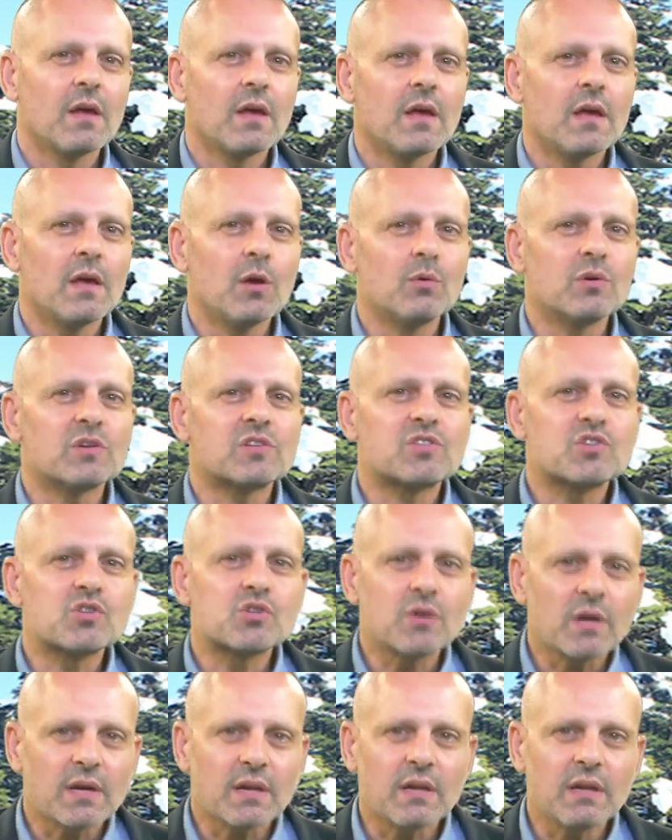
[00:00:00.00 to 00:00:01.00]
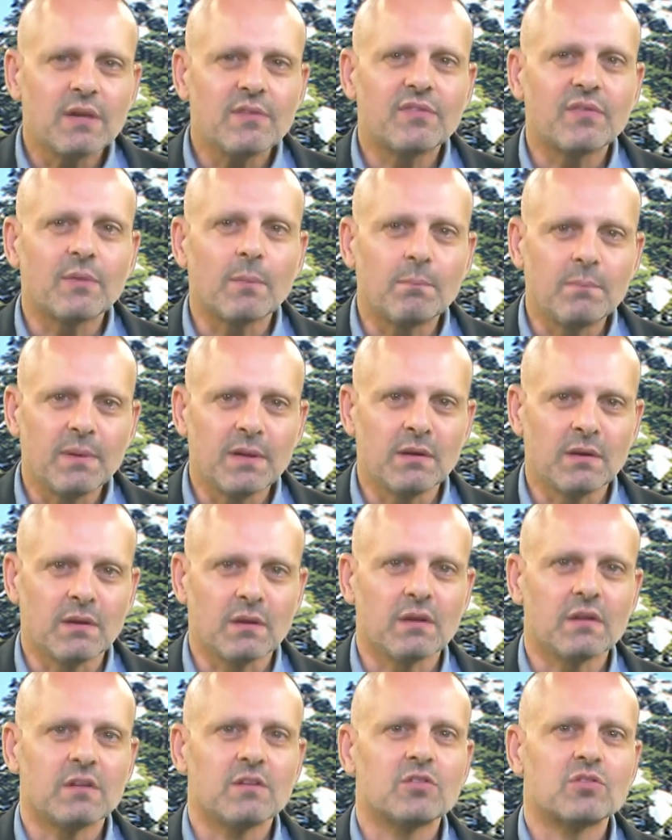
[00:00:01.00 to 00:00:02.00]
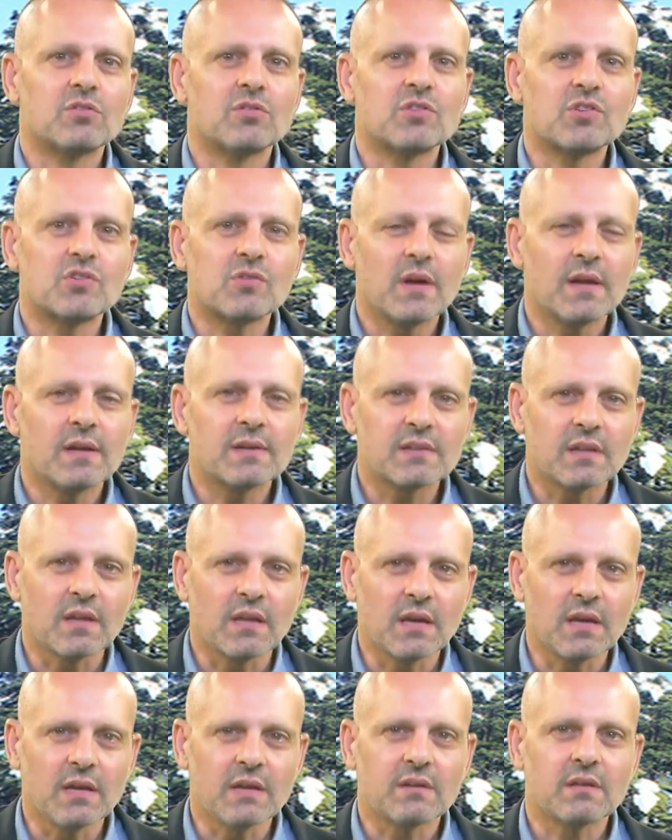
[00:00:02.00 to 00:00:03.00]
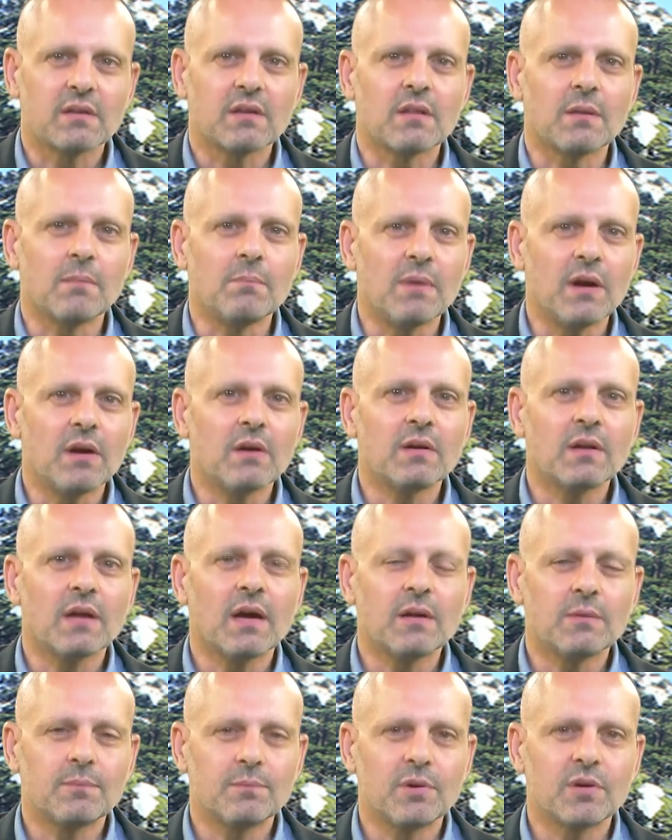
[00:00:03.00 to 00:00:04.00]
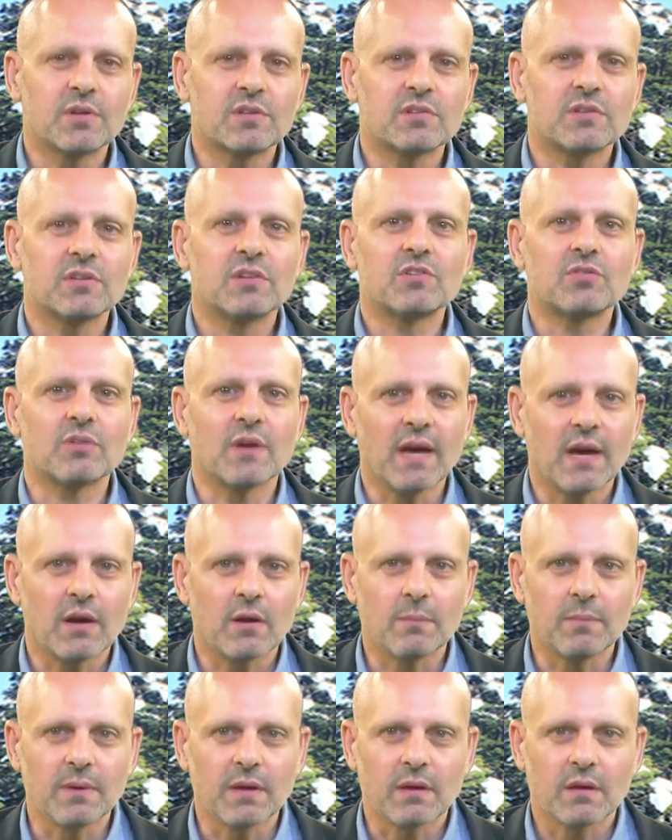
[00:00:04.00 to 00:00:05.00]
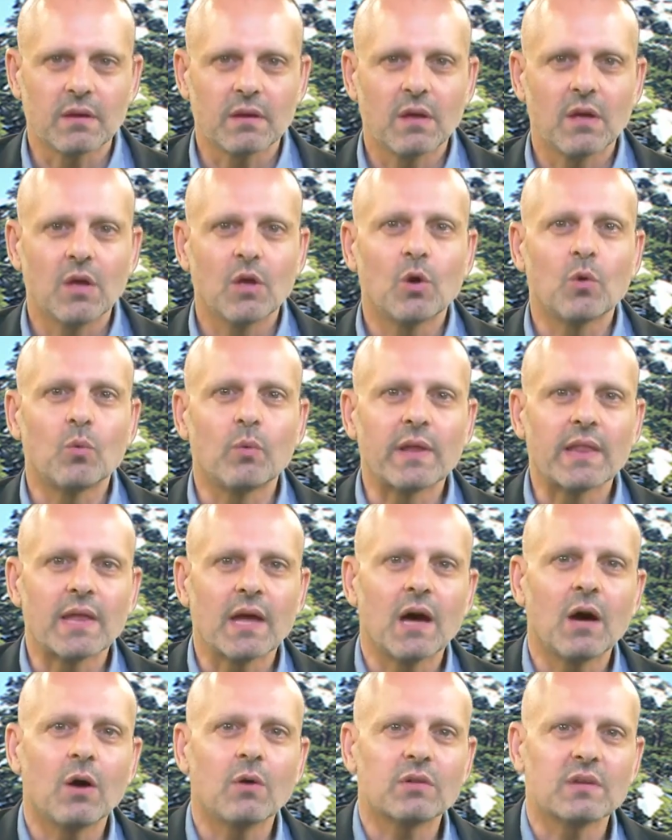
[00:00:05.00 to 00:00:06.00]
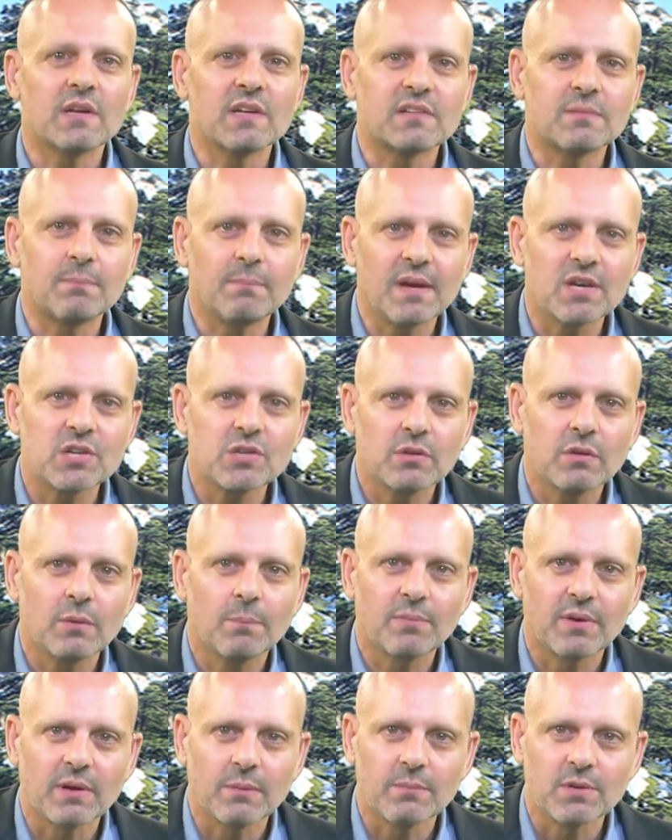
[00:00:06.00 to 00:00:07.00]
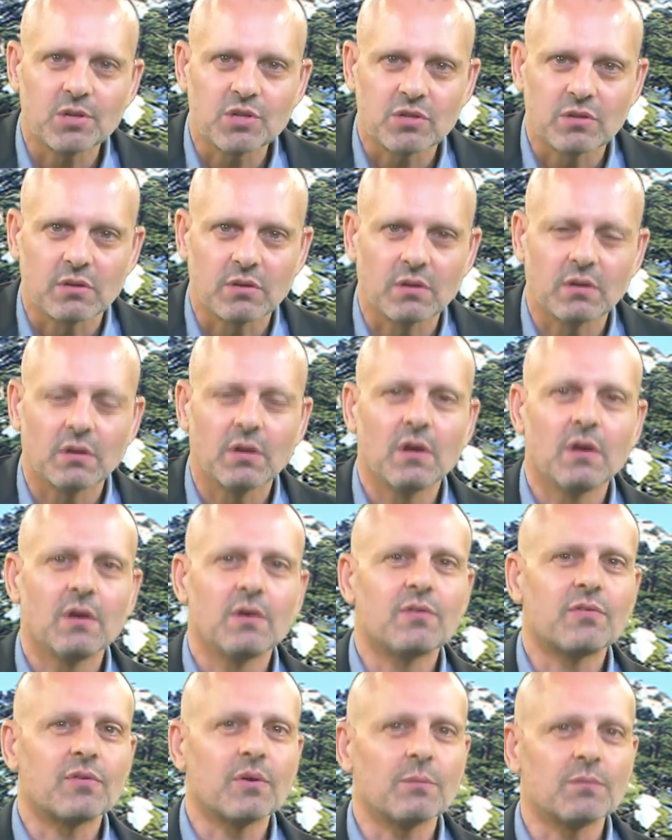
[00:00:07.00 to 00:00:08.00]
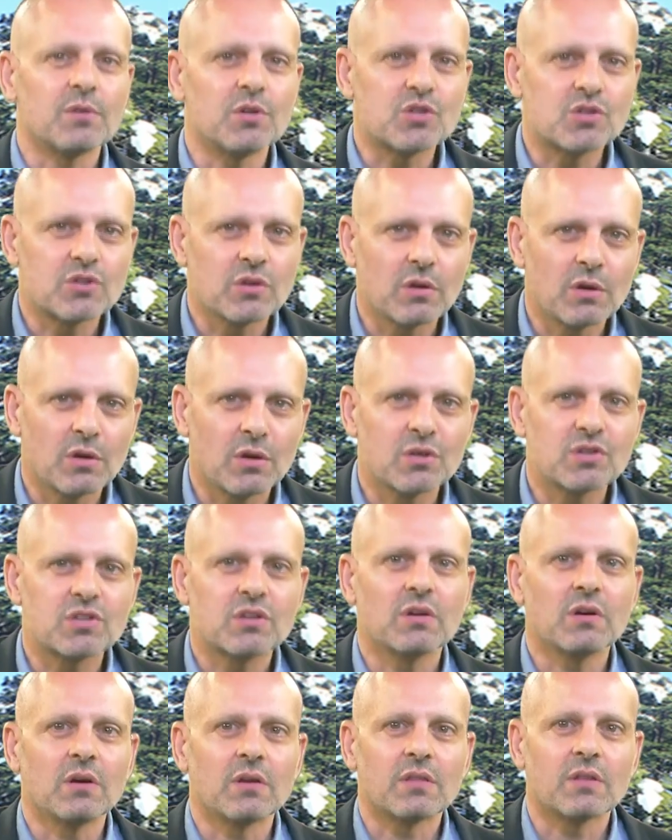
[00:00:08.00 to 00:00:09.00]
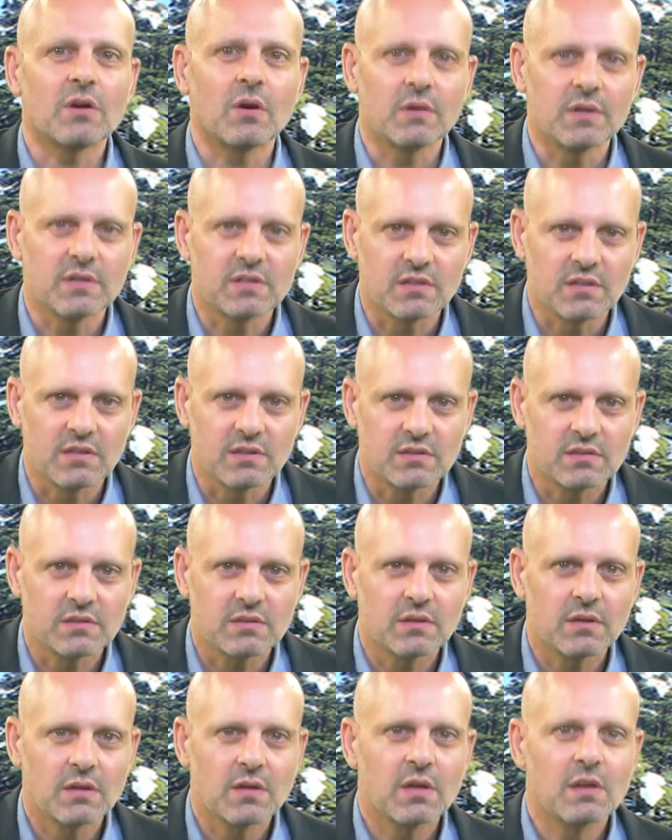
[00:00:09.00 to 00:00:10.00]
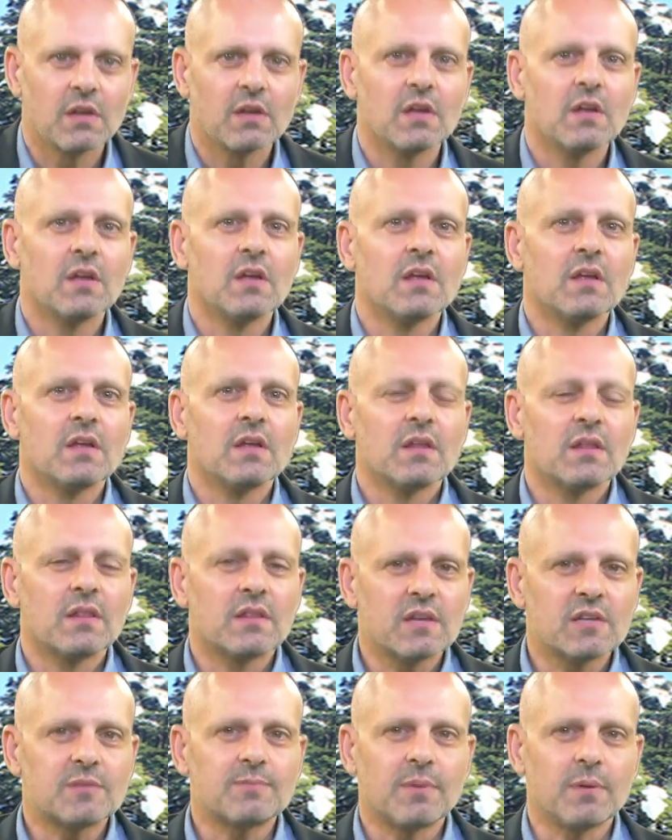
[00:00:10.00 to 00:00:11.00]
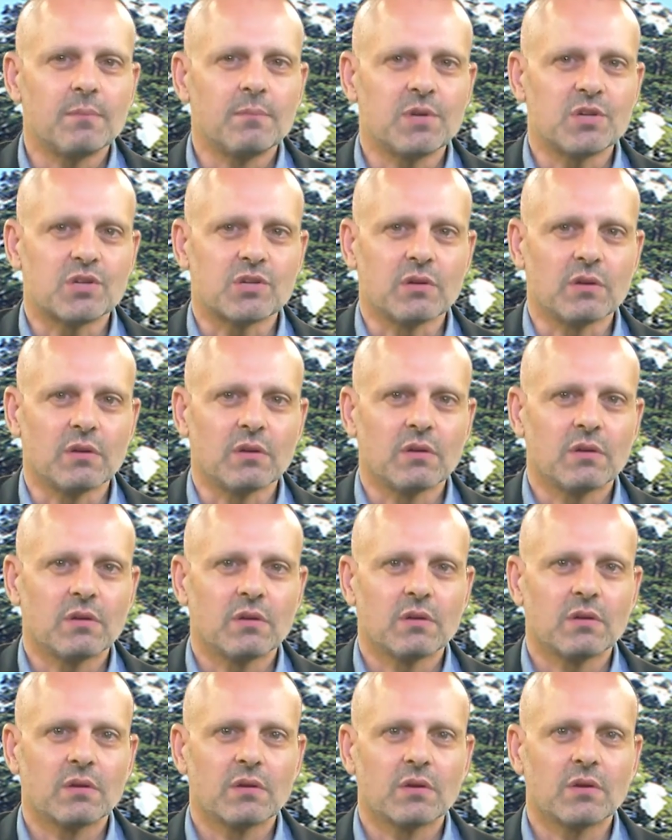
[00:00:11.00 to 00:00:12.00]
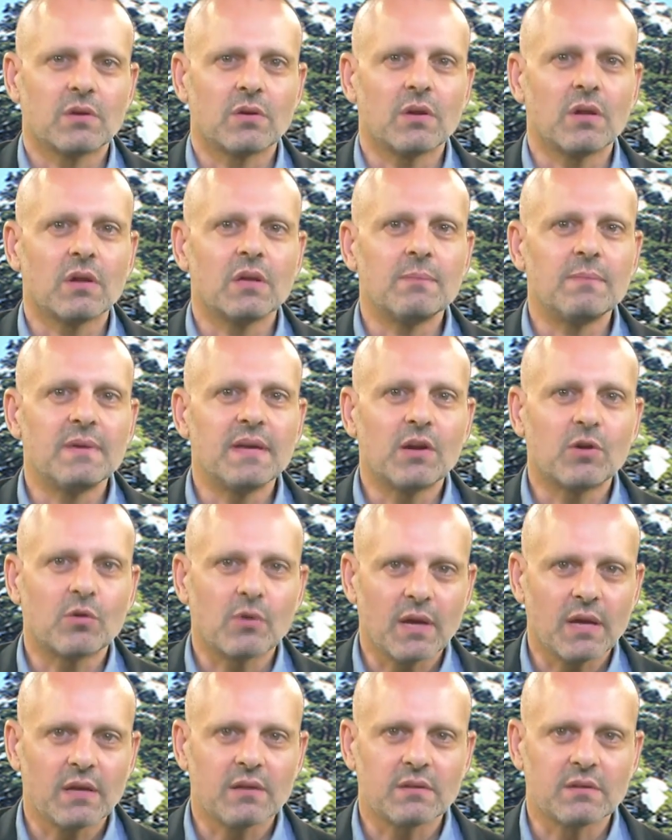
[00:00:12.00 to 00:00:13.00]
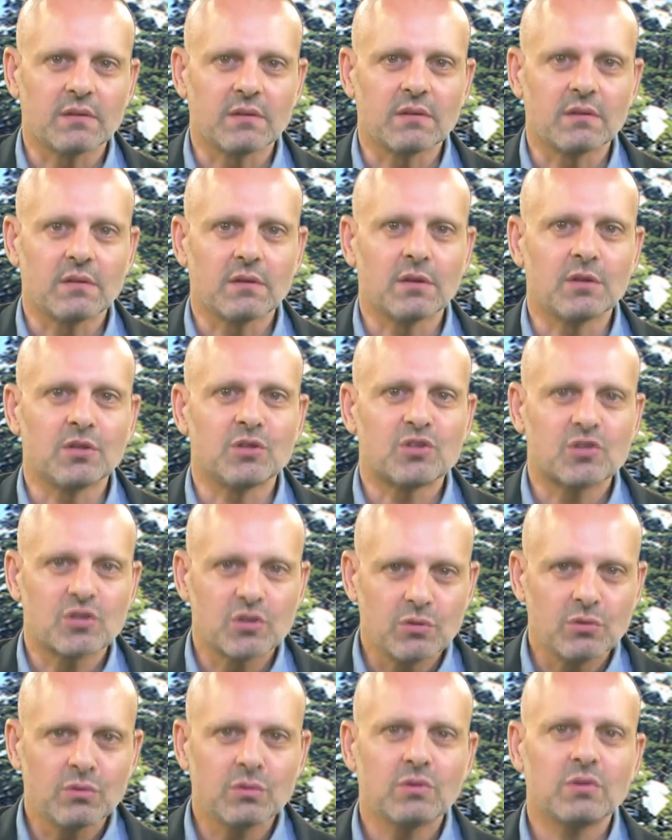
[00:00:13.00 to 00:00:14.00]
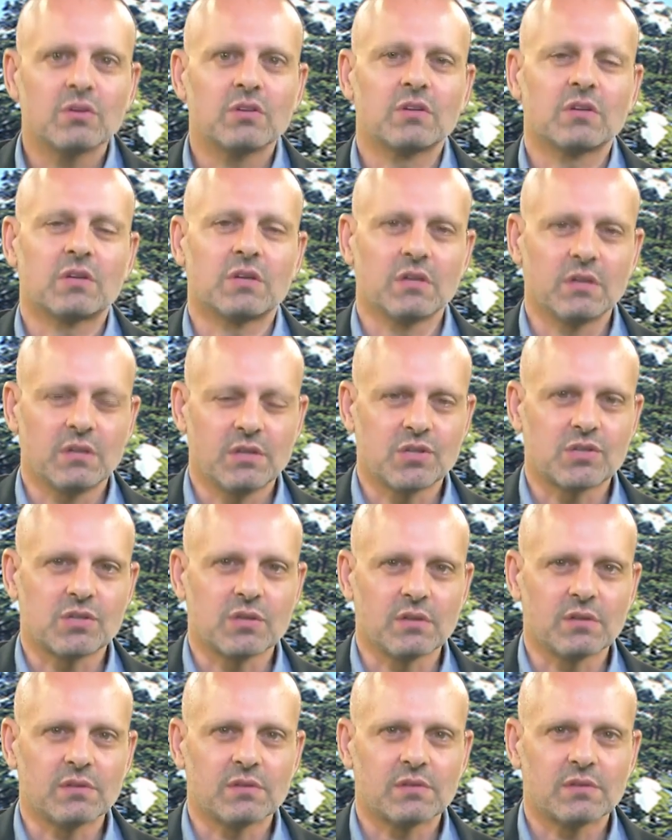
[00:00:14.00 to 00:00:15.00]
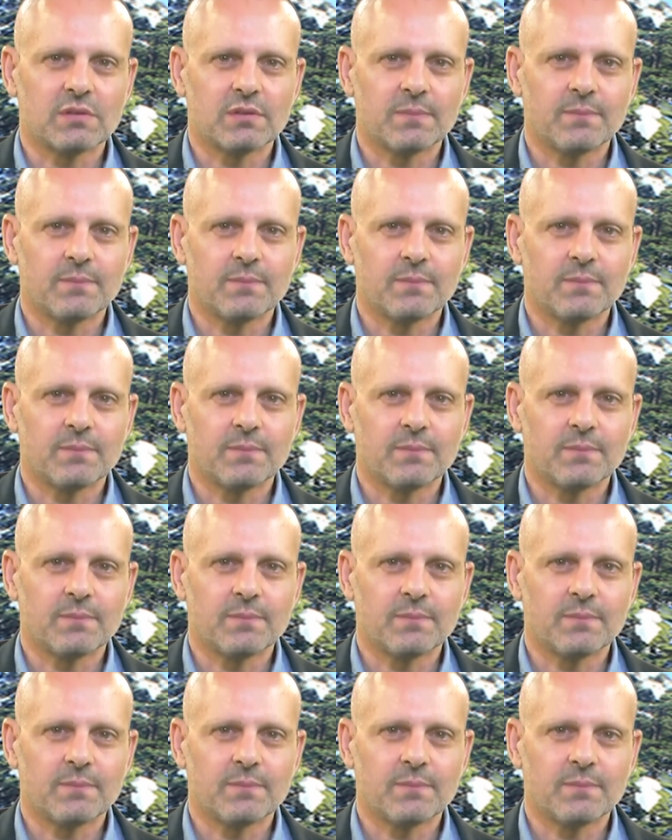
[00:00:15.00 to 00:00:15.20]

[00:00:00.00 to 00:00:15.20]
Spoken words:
It was strictly forbidden to translate the Maronite books to Arabic without a special permission from the church authorities. This permission could only be granted on two conditions.